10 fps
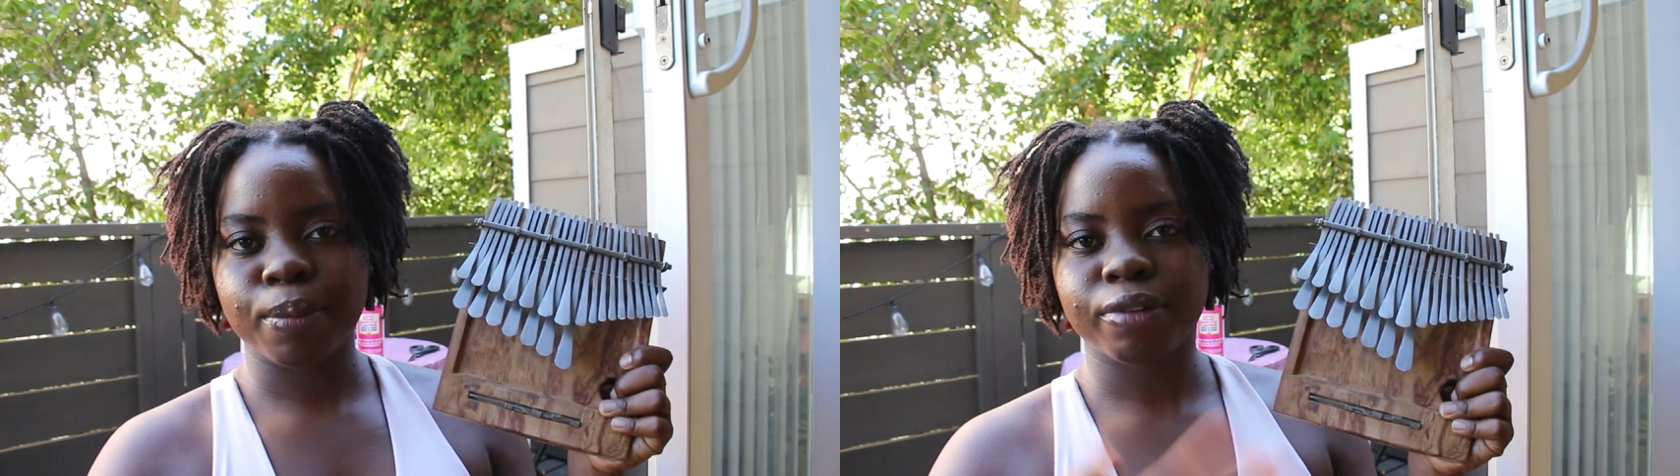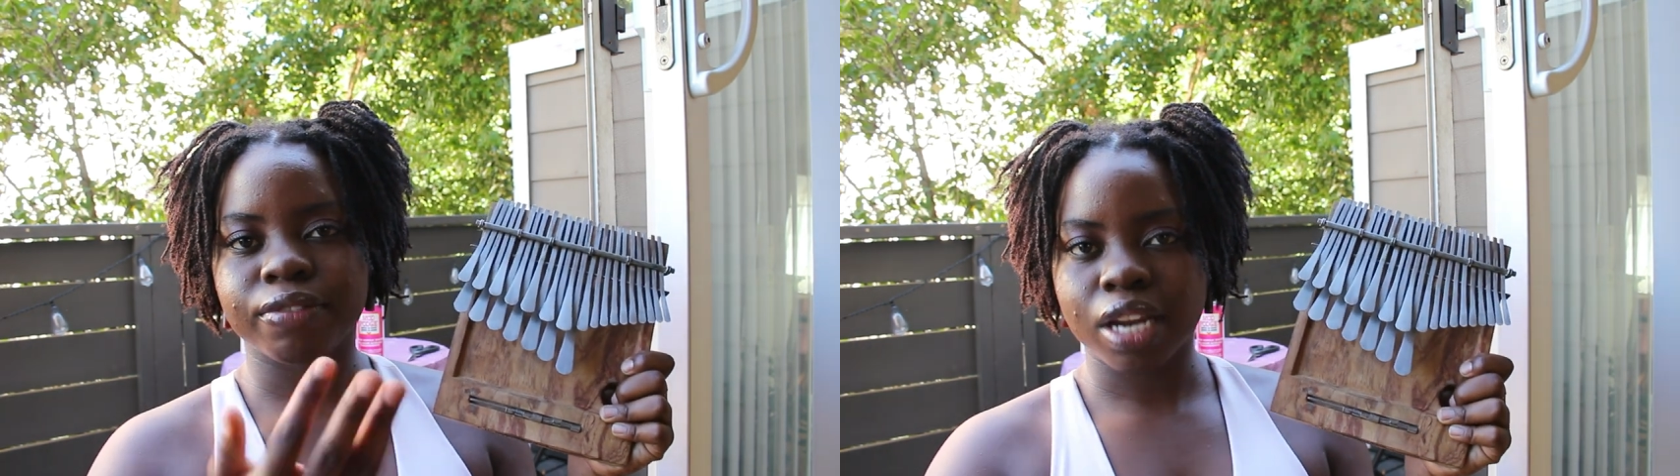
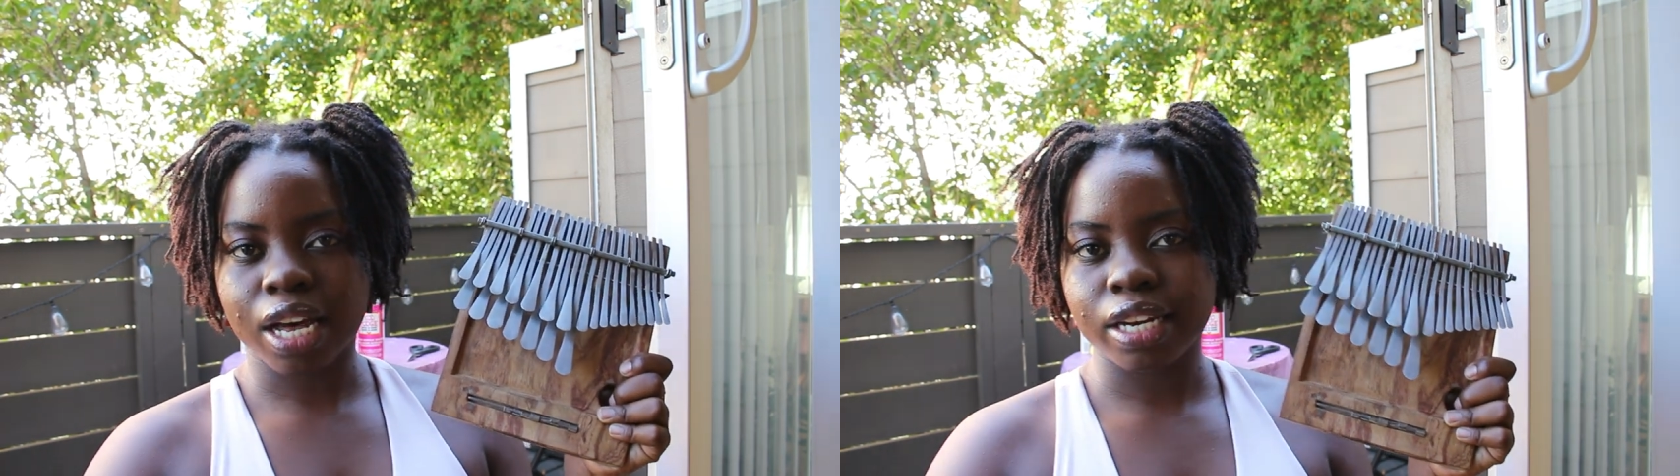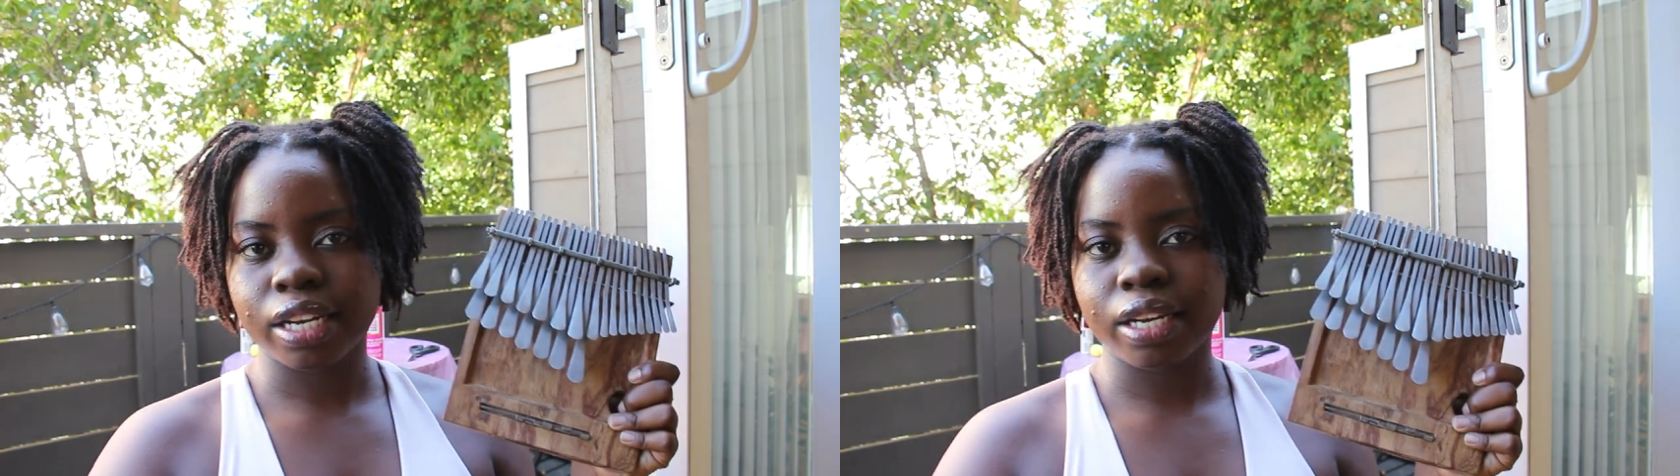of
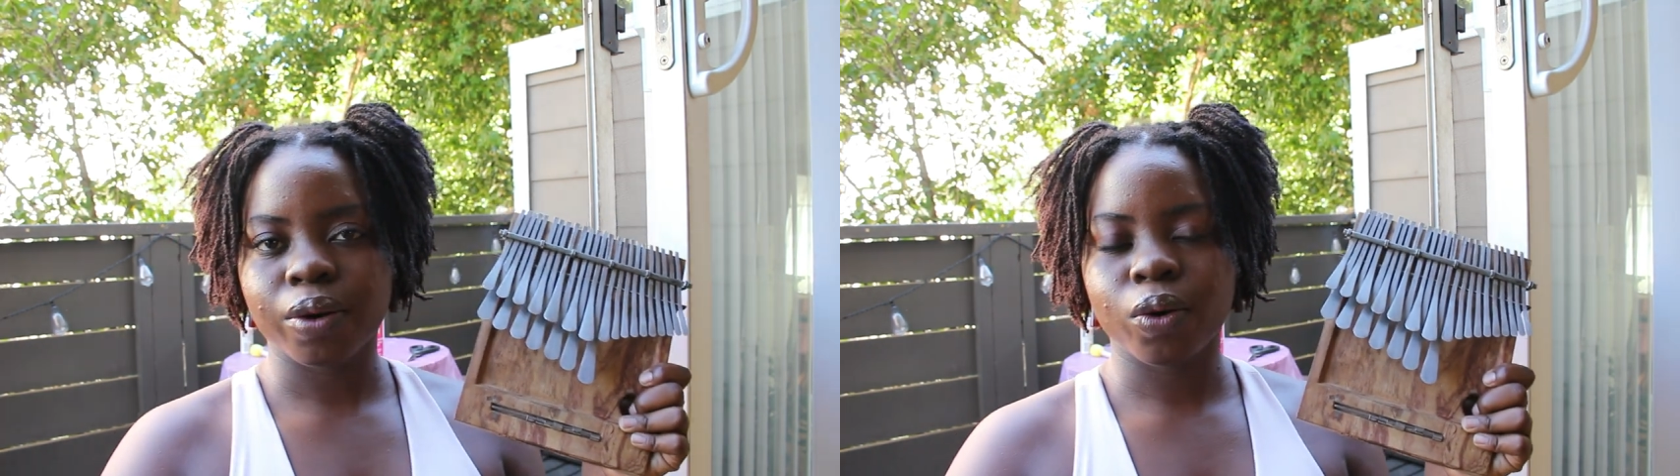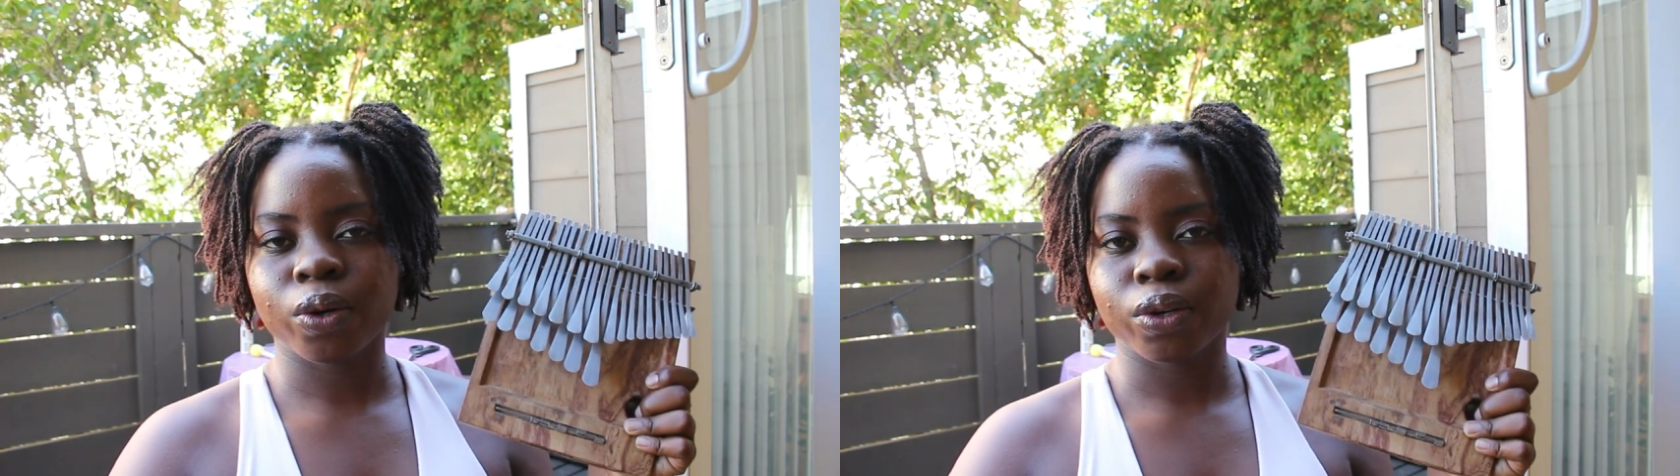Nare
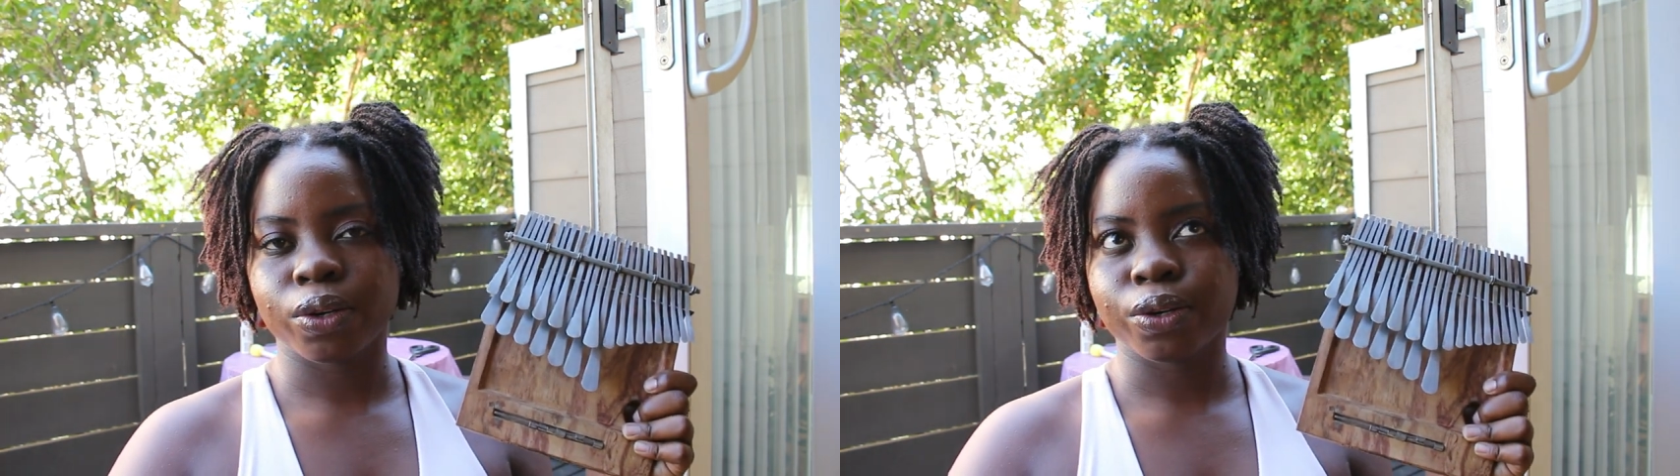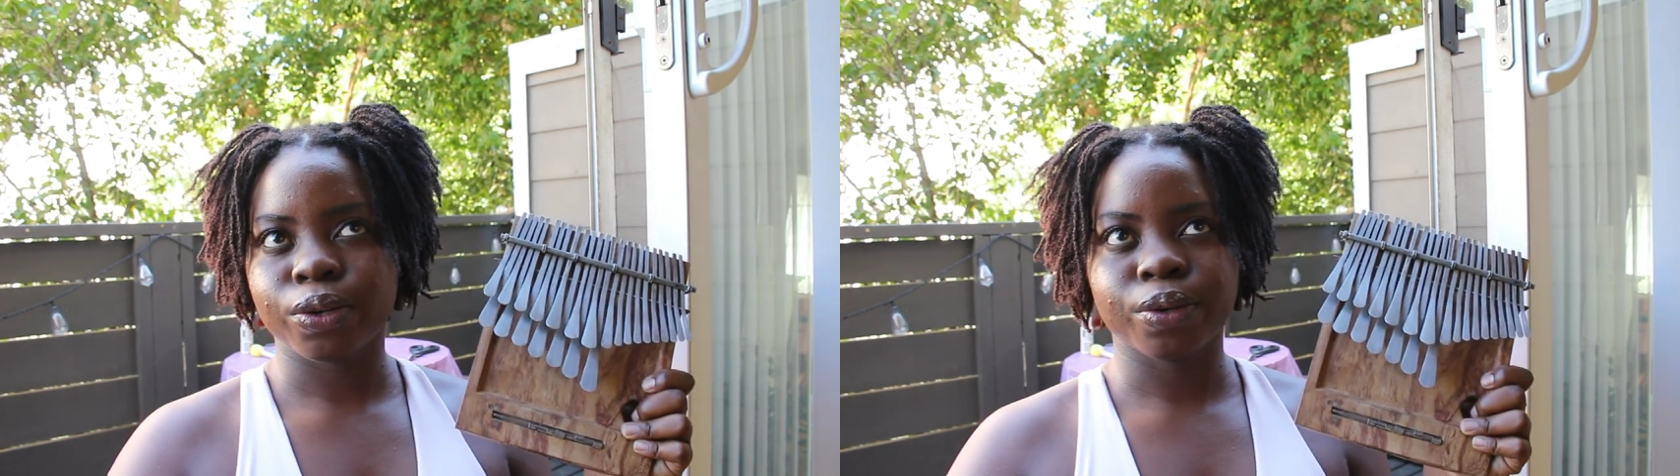
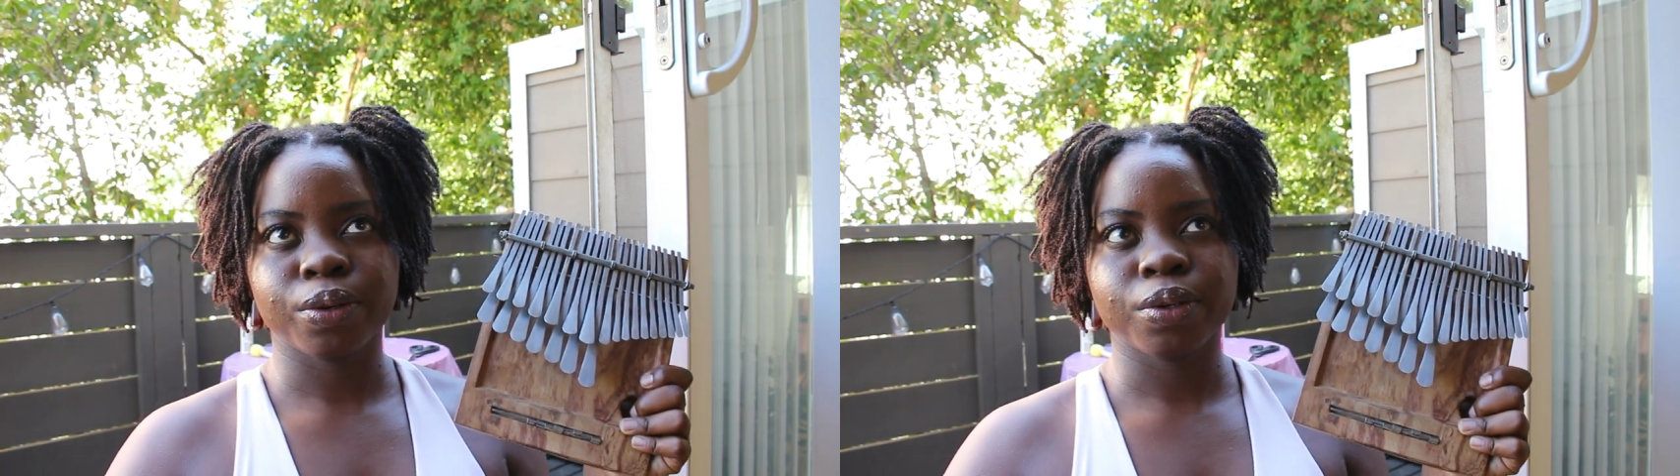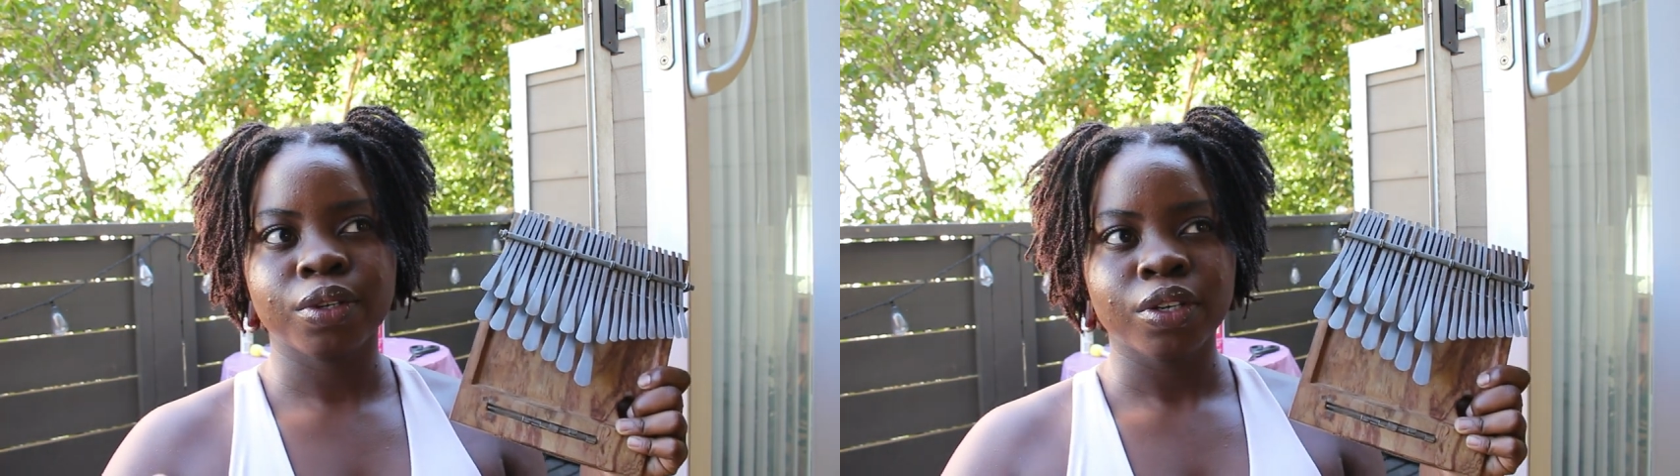Oro